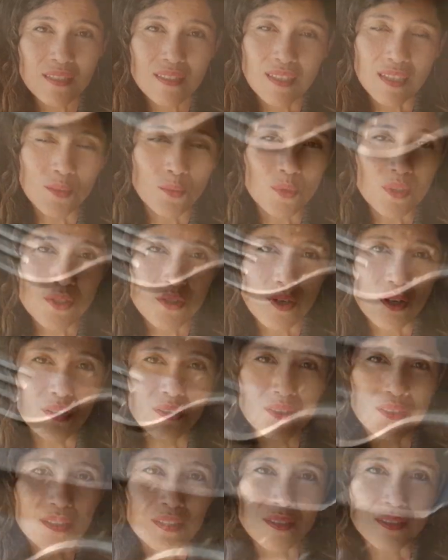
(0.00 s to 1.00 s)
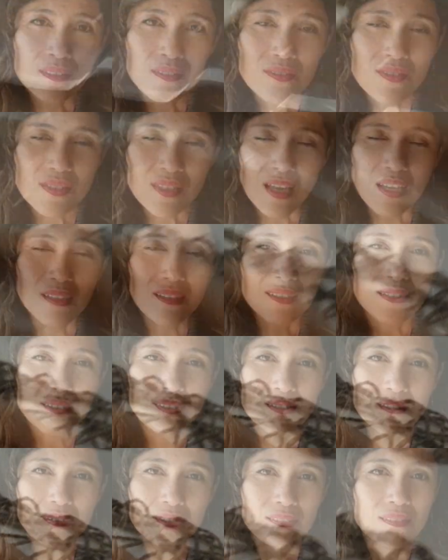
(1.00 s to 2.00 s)
that was on the
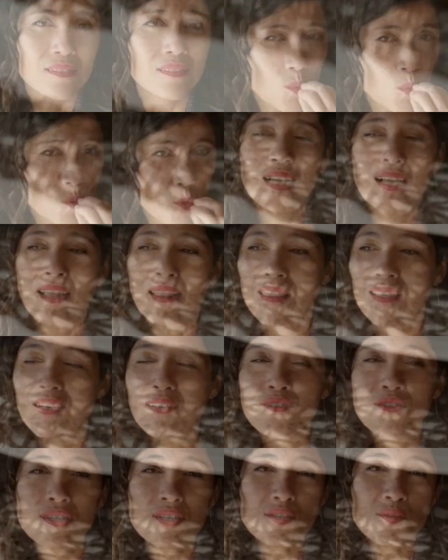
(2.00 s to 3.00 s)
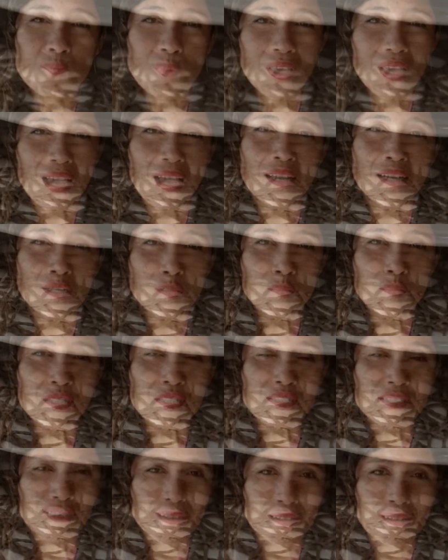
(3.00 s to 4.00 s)
salad, the crispy
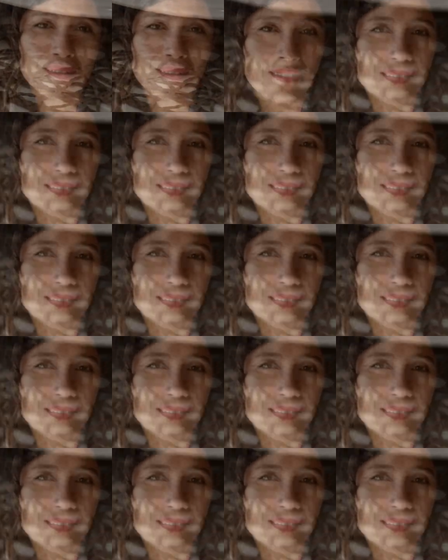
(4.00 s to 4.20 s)
elements in the